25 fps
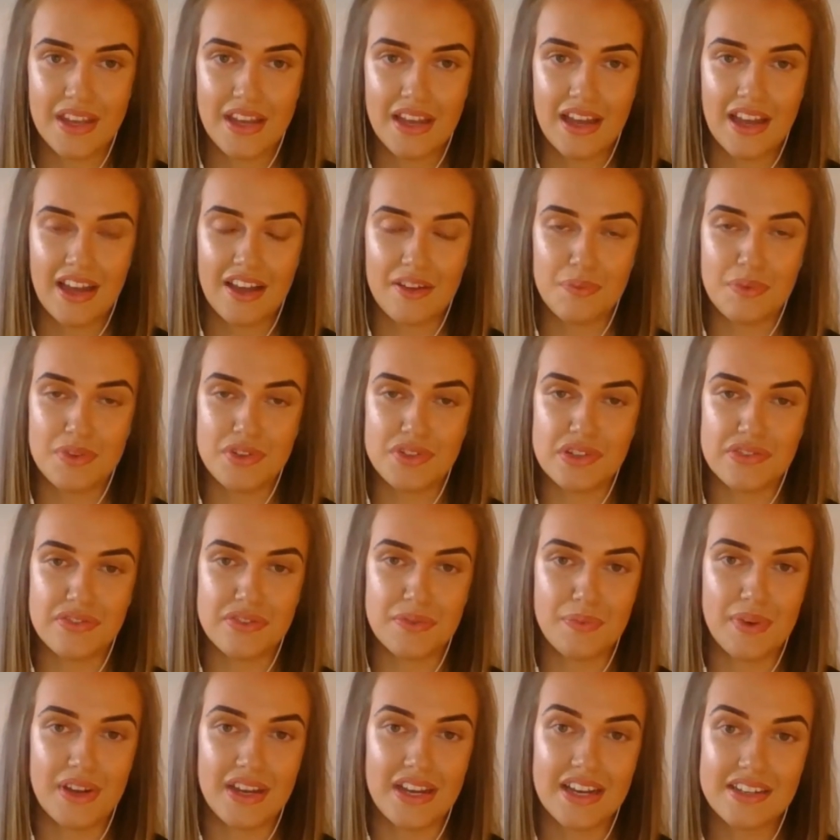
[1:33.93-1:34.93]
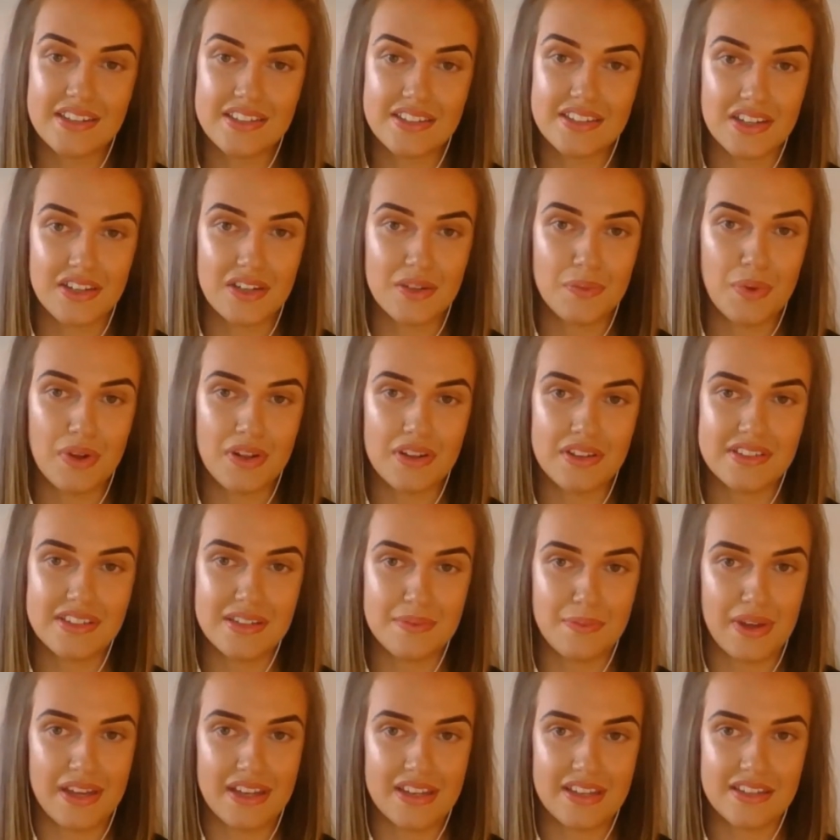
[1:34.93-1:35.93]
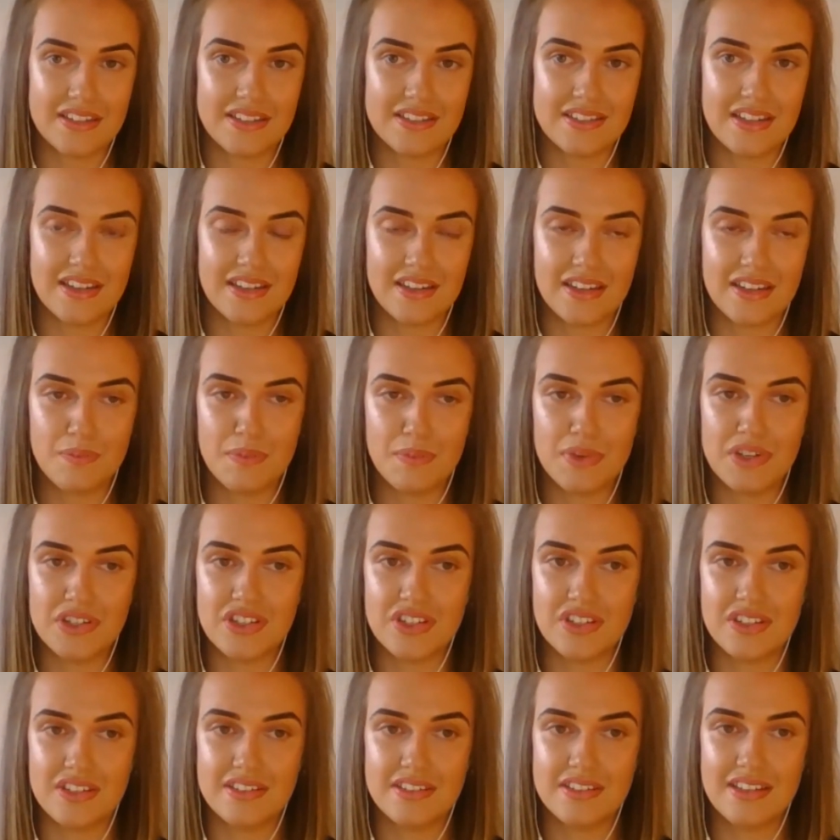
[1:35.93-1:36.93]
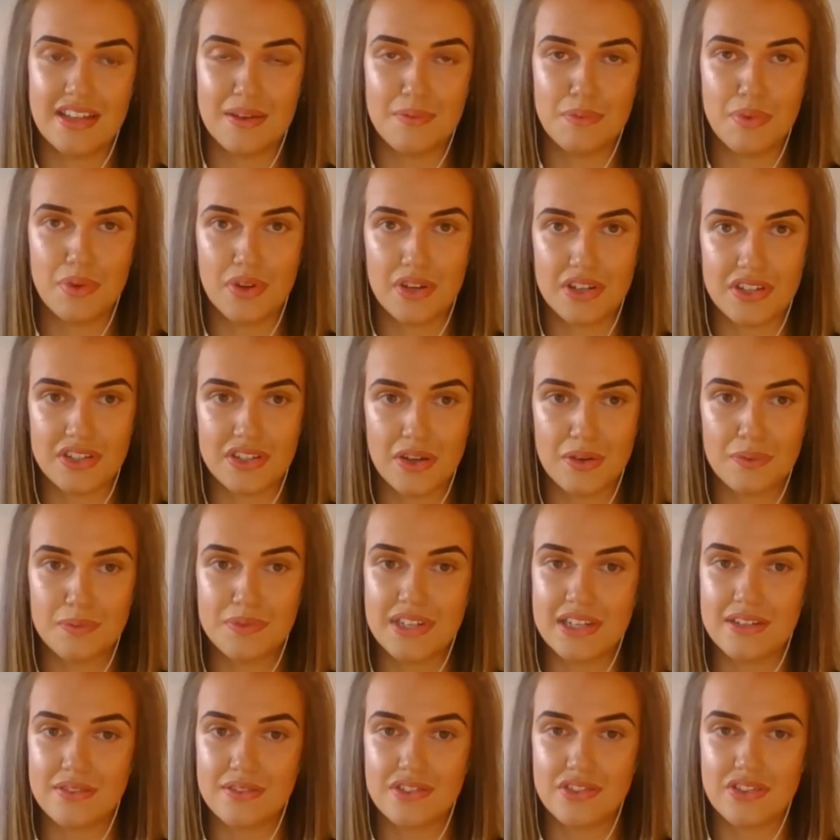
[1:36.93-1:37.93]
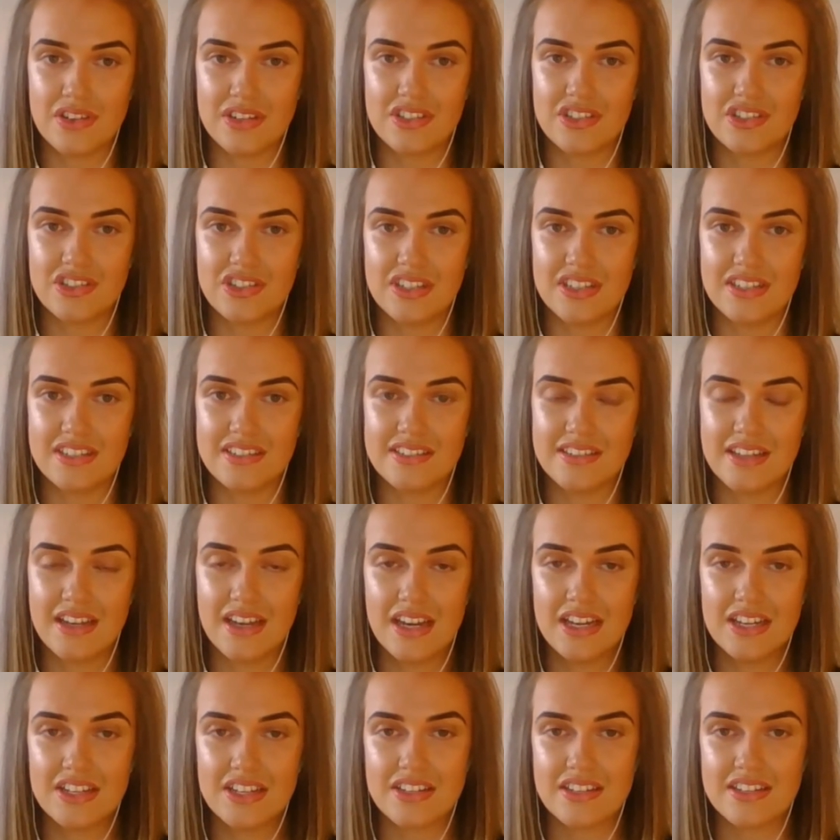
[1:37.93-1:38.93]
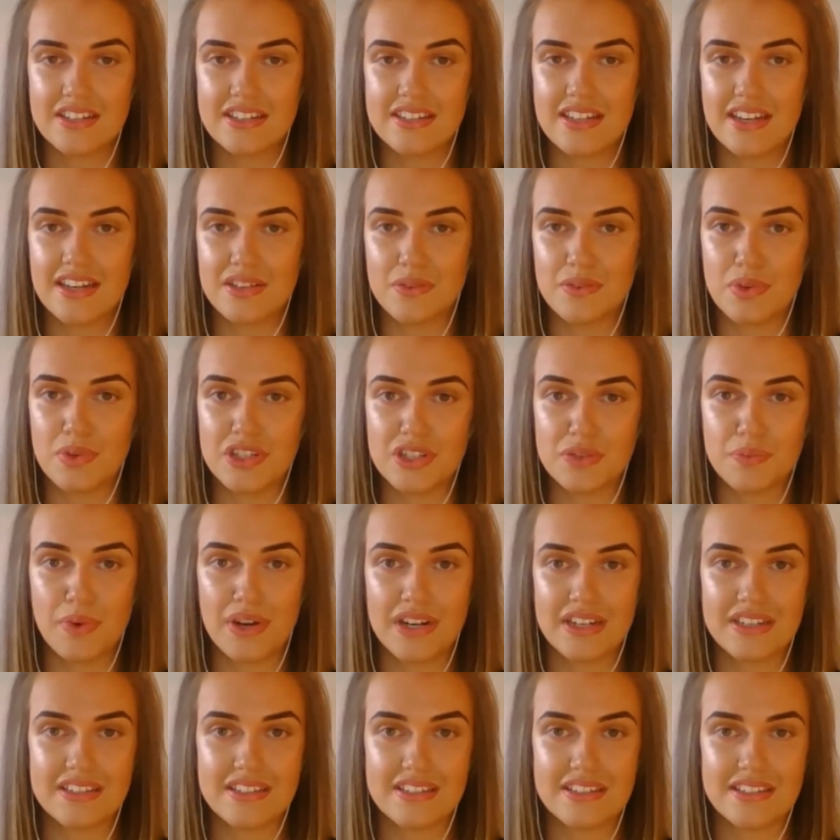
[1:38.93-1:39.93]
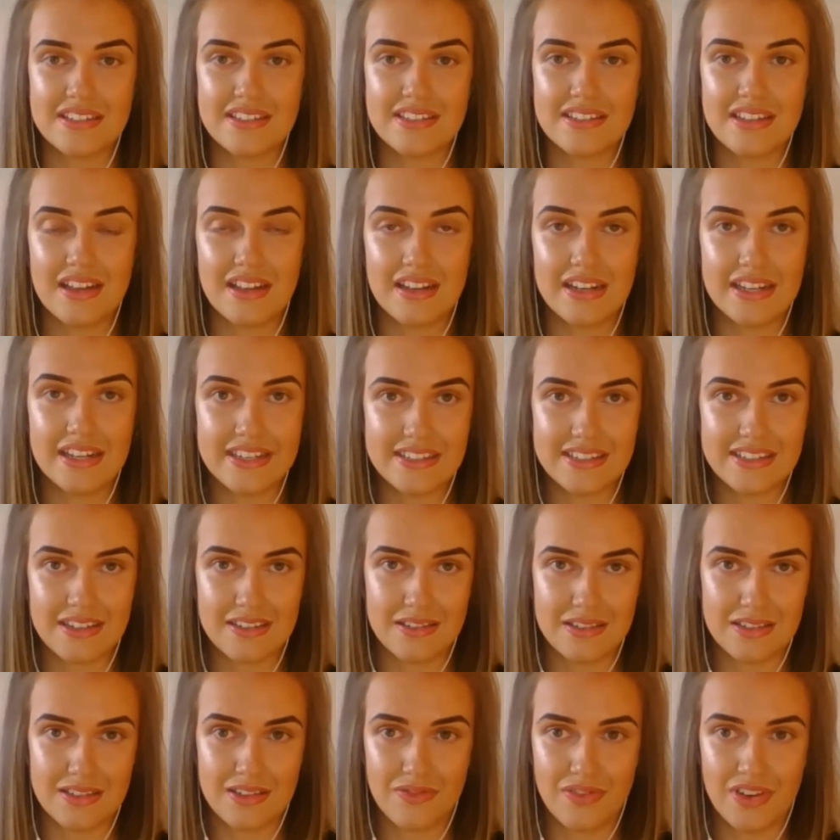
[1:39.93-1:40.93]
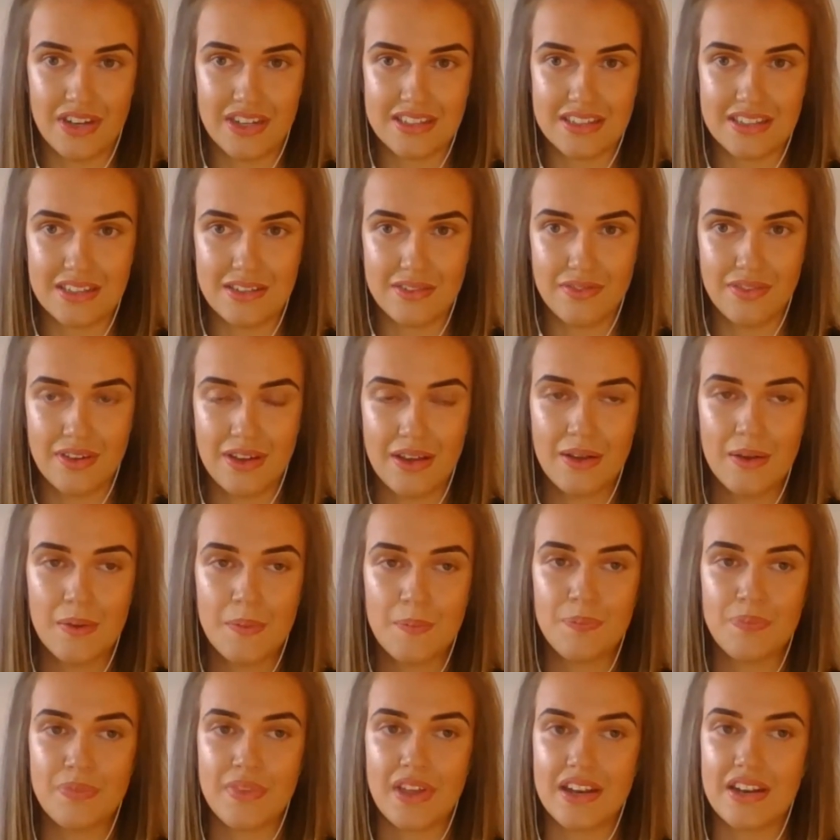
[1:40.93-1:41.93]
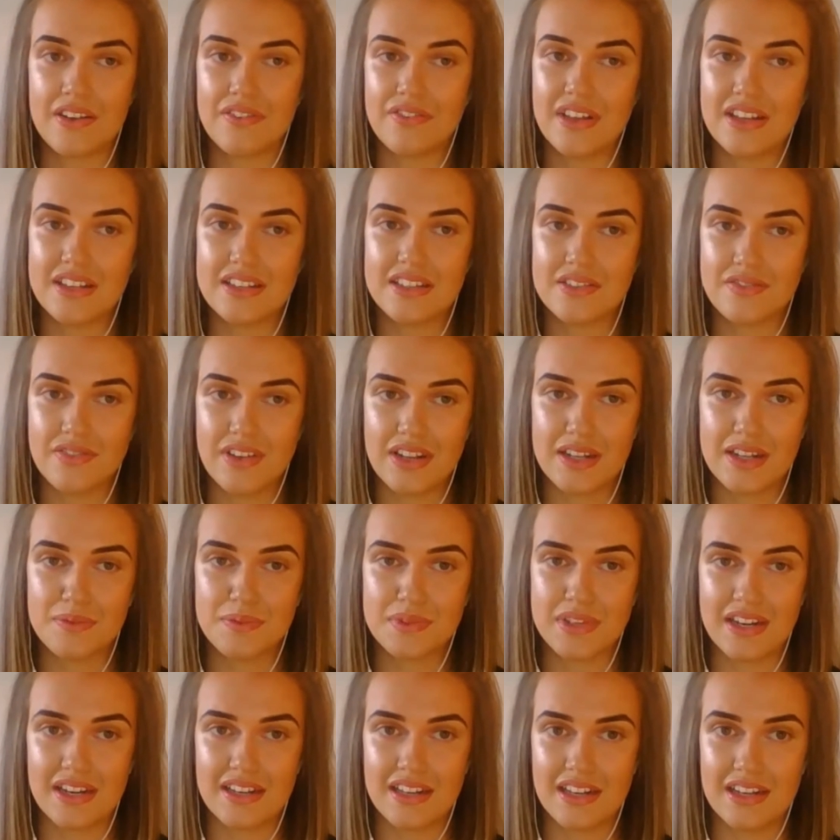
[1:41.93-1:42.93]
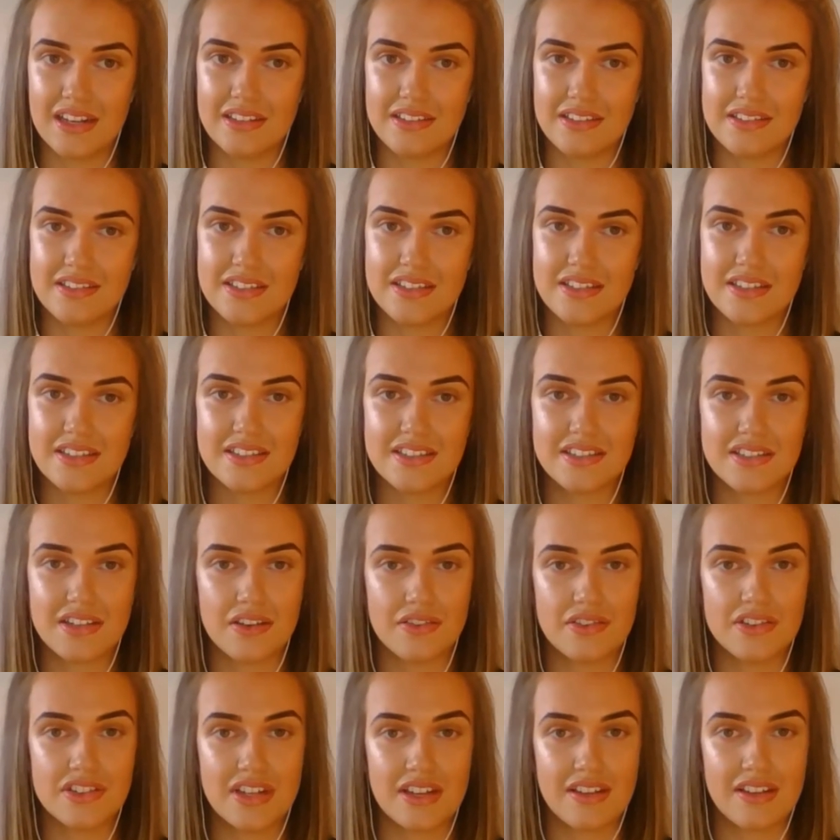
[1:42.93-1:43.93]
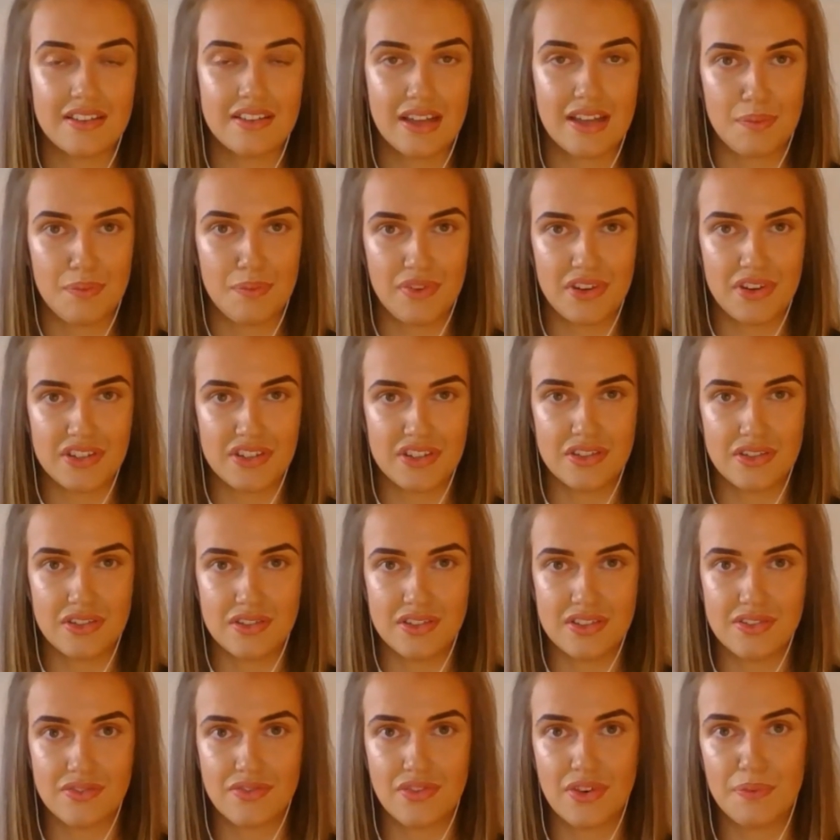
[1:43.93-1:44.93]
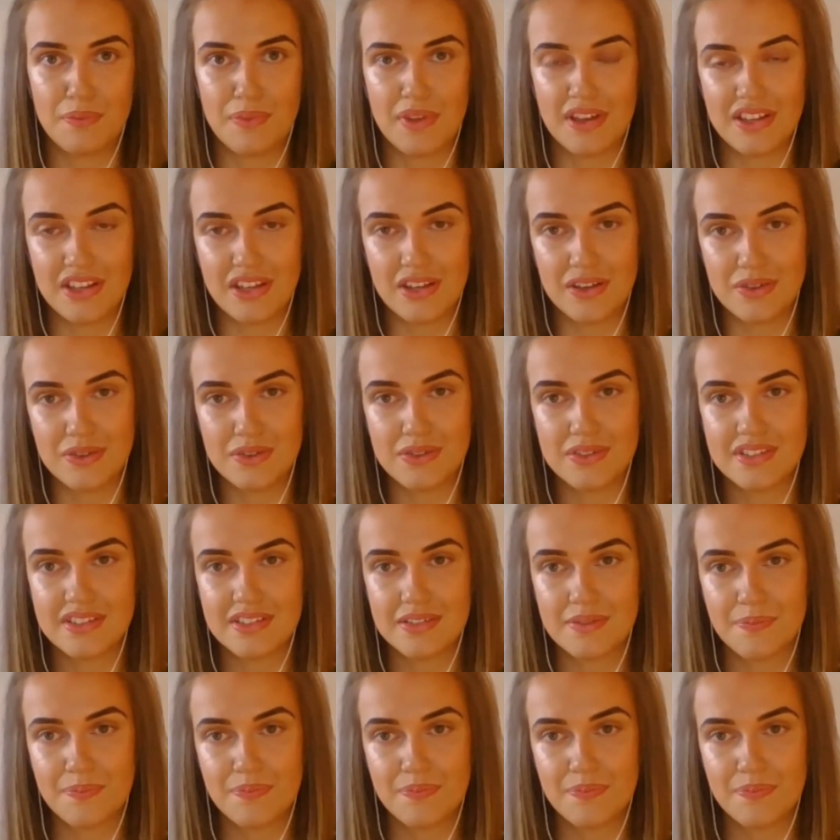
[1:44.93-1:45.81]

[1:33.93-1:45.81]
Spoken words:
have been driven by external policymakers and commissioners employing top-down strategies to decide which practices are least cost-effective and have then developed guidelines to discourage healthcare professionals from their use.